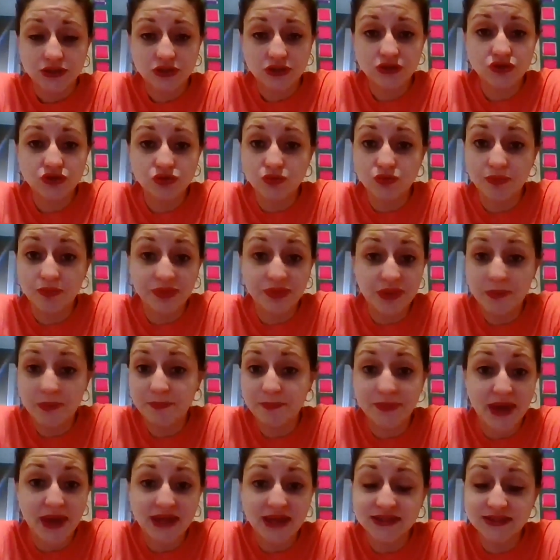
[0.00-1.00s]
to do the
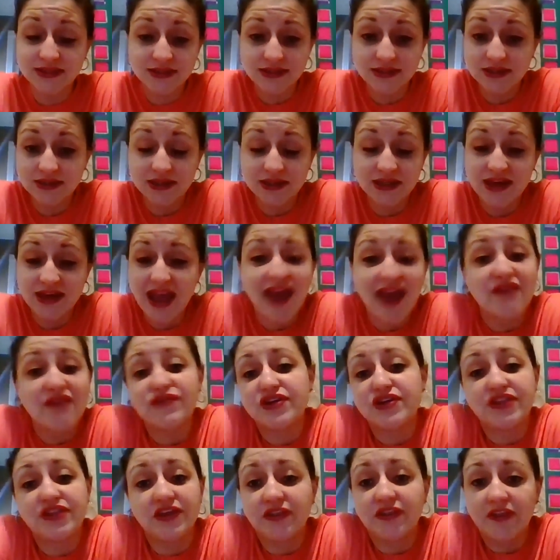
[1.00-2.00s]
best in
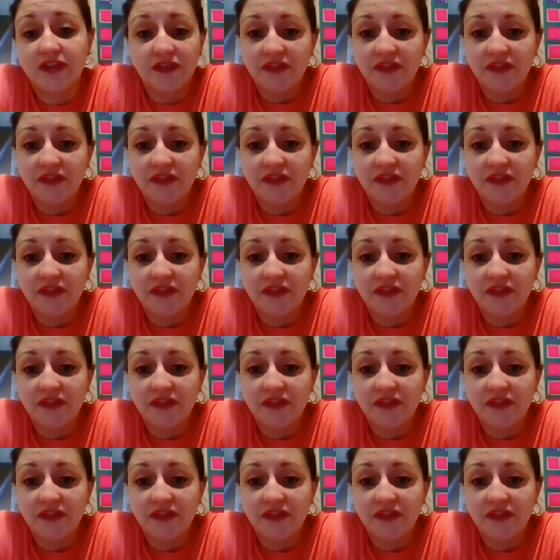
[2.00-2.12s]
everything